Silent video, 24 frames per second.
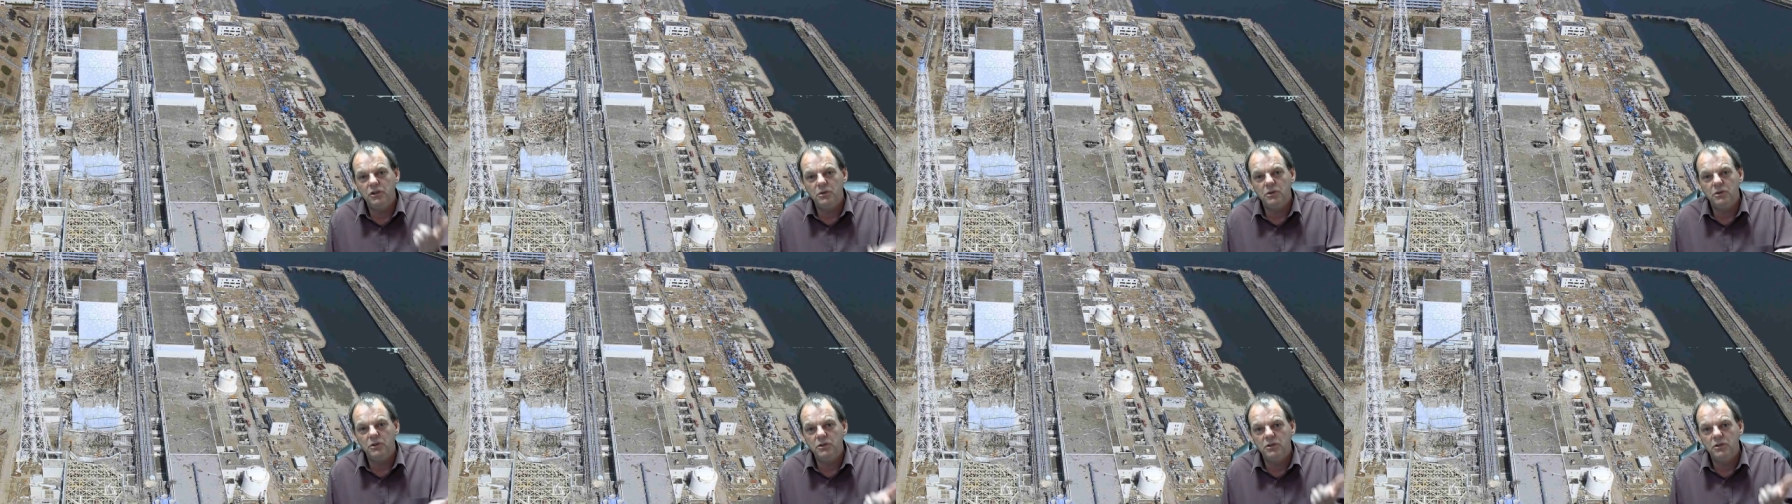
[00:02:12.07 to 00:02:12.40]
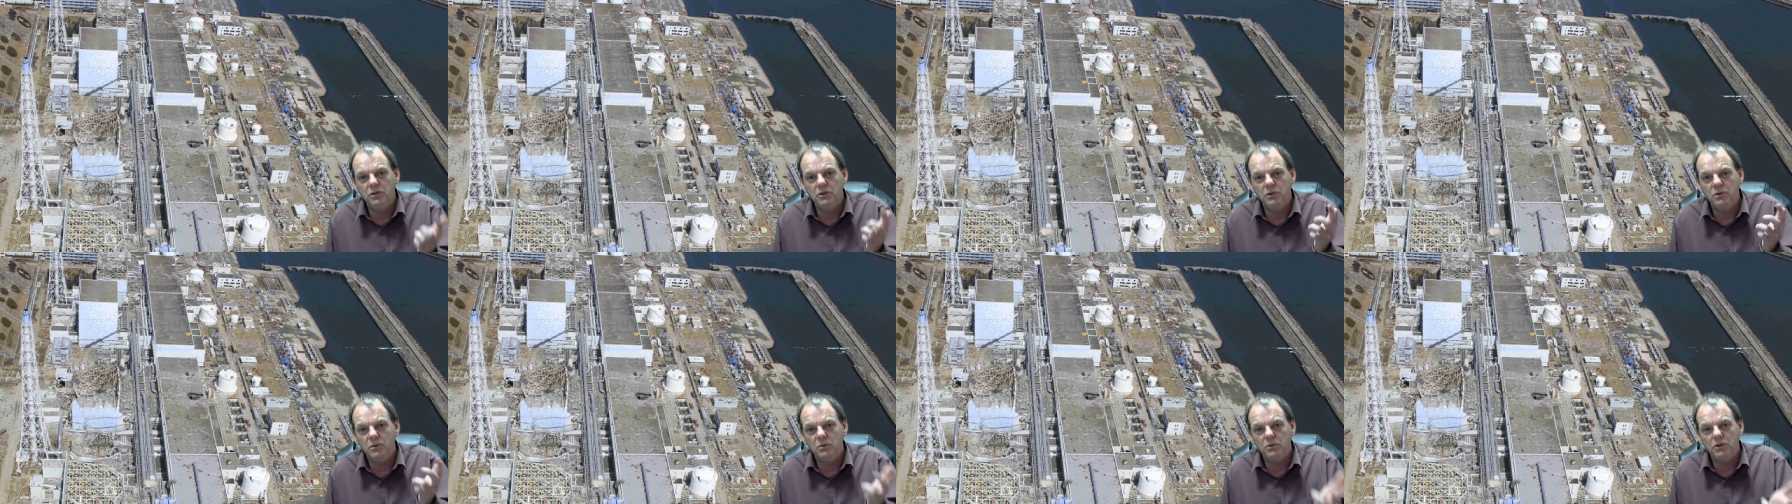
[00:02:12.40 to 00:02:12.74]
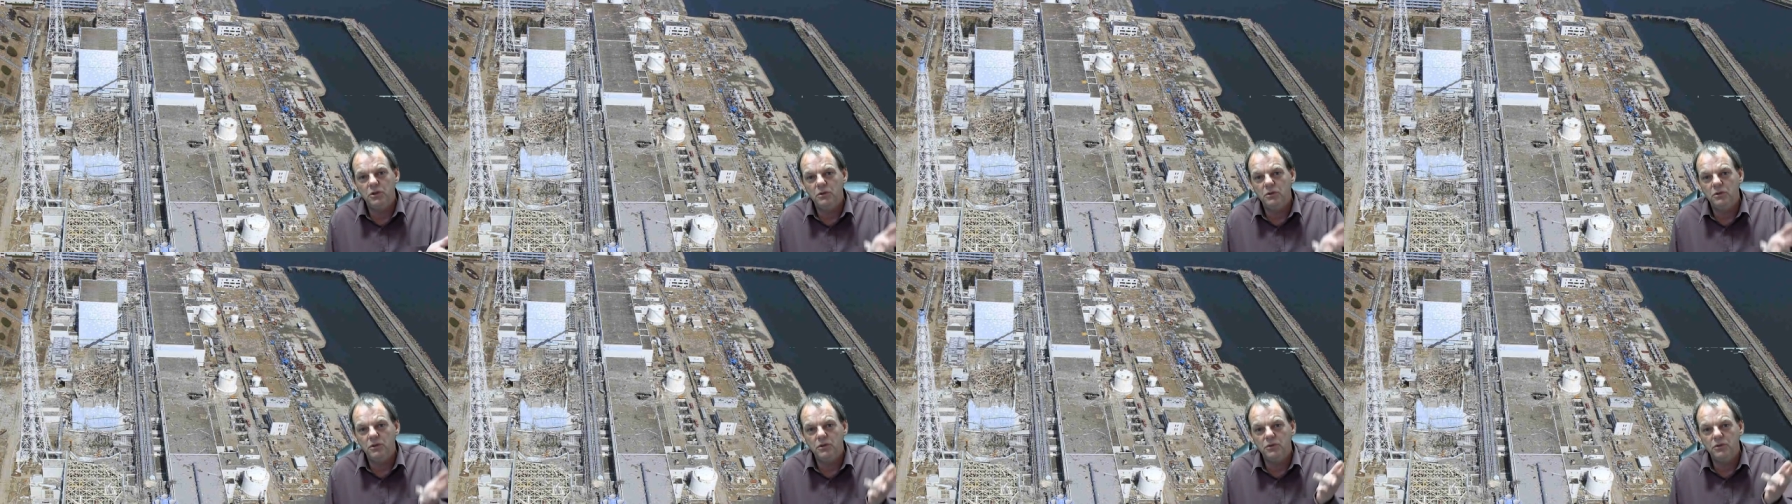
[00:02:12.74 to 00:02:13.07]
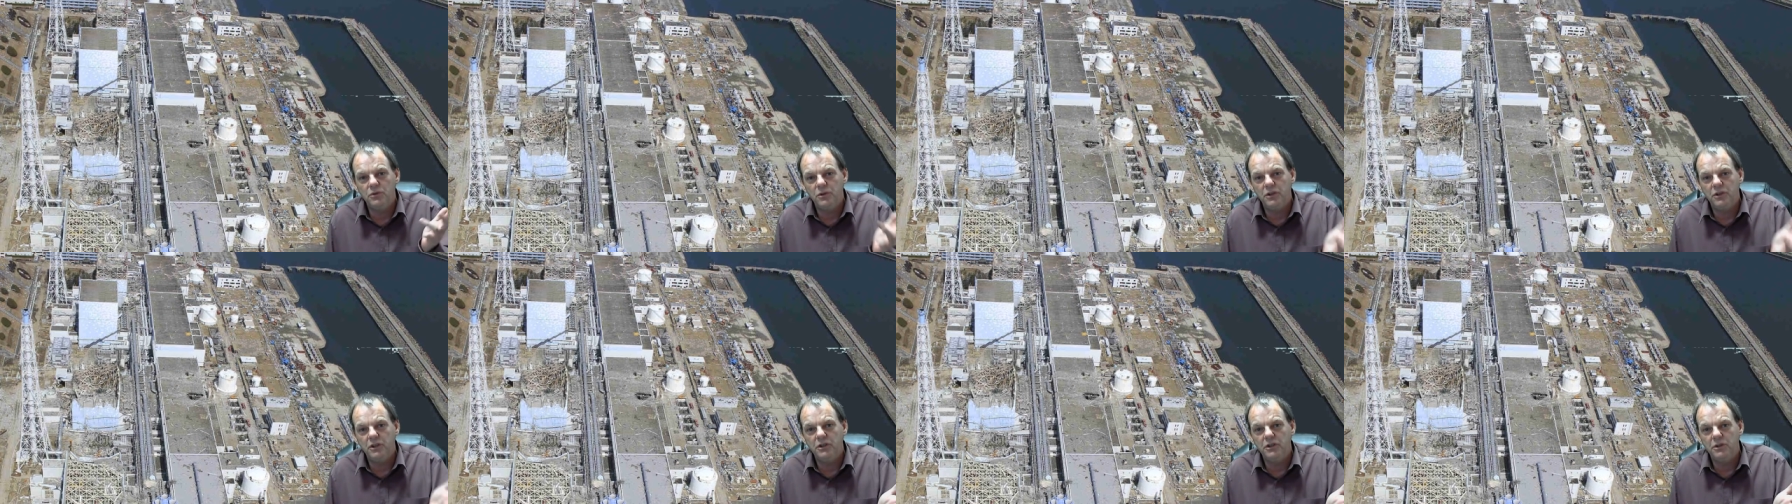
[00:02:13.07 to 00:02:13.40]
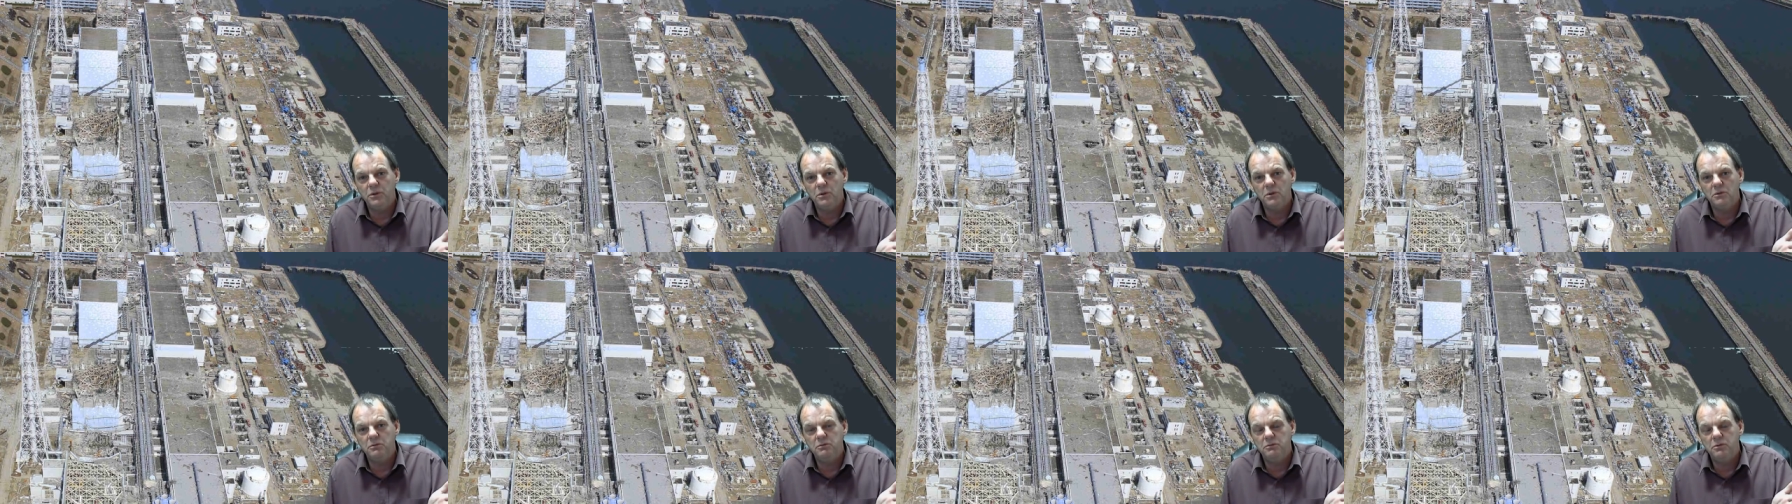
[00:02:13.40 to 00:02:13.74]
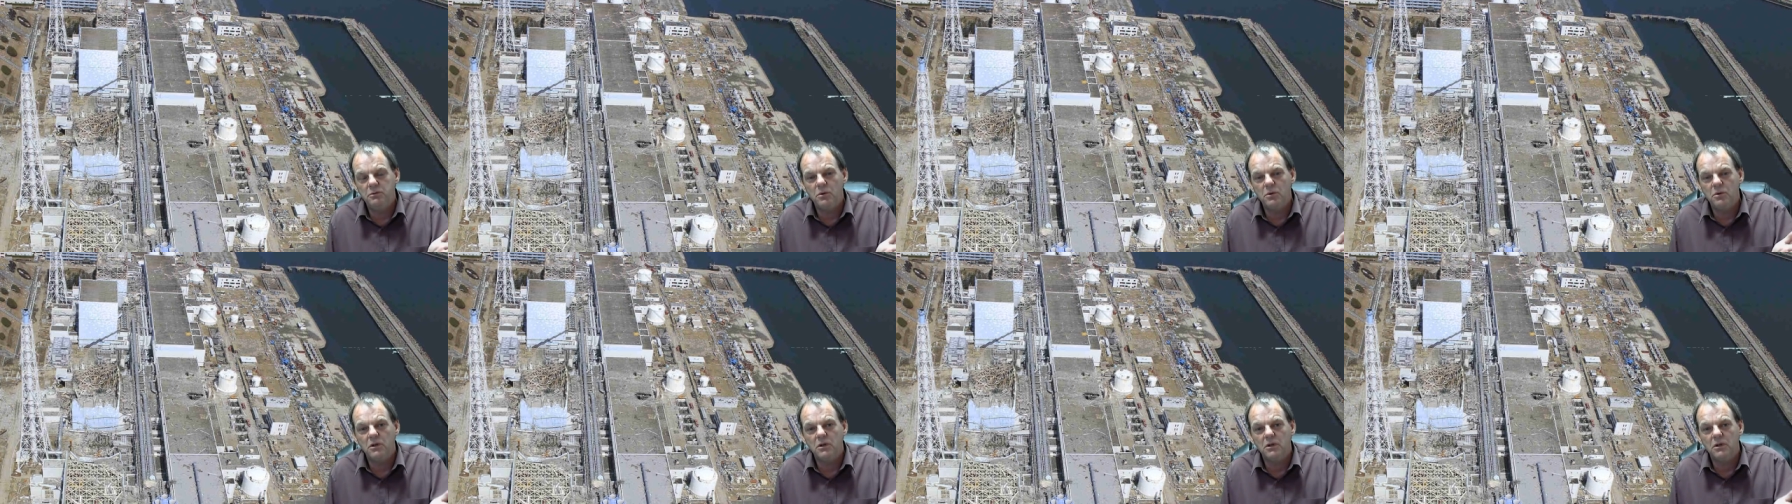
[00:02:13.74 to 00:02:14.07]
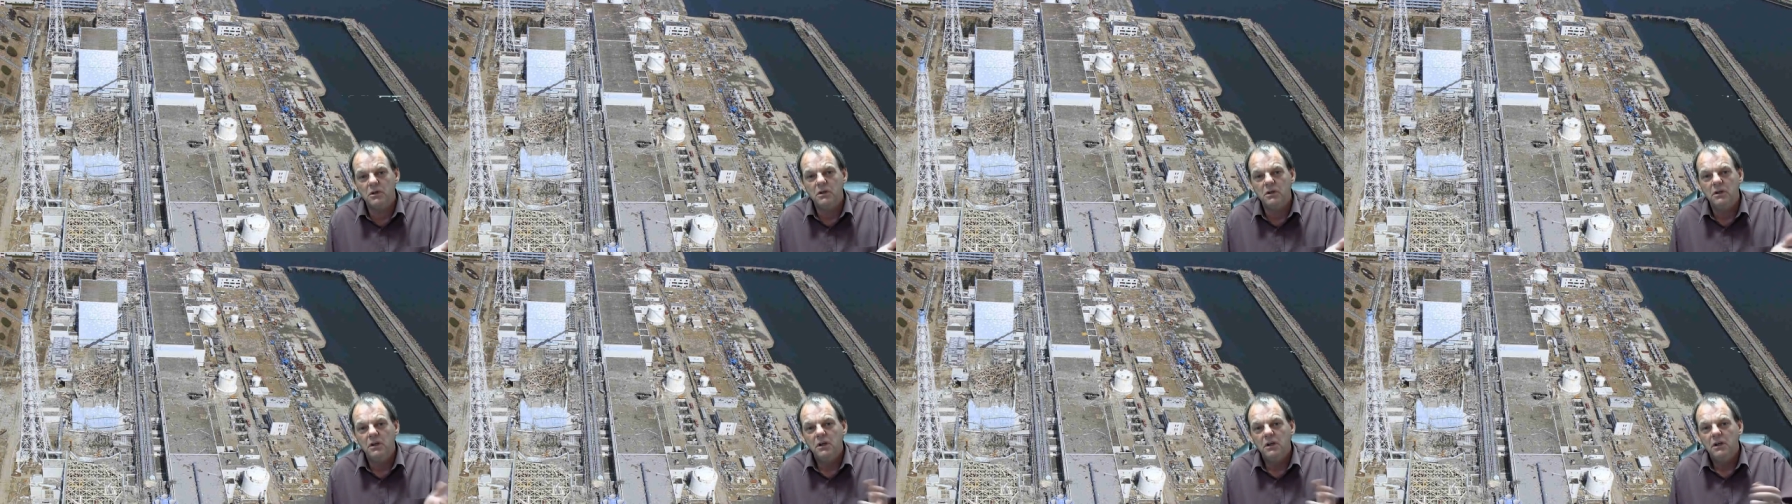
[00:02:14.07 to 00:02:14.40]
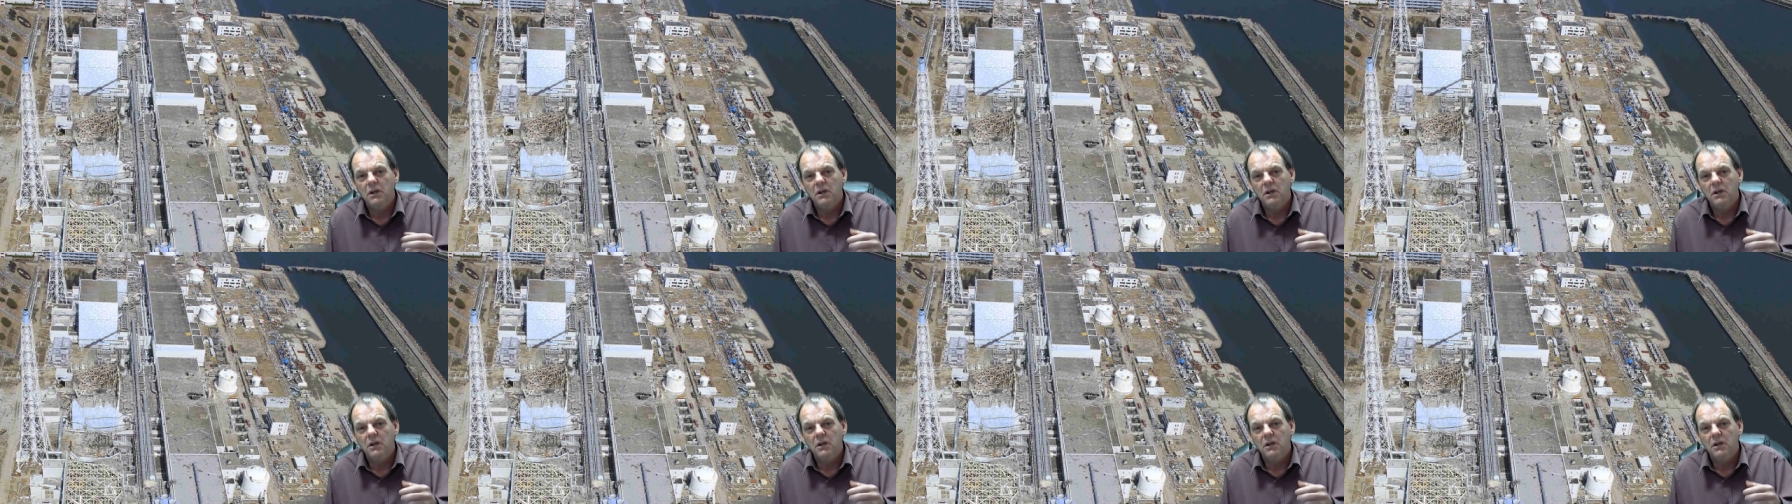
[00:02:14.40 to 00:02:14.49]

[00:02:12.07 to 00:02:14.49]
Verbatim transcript: Unit 2, Unit 3, and Unit 4.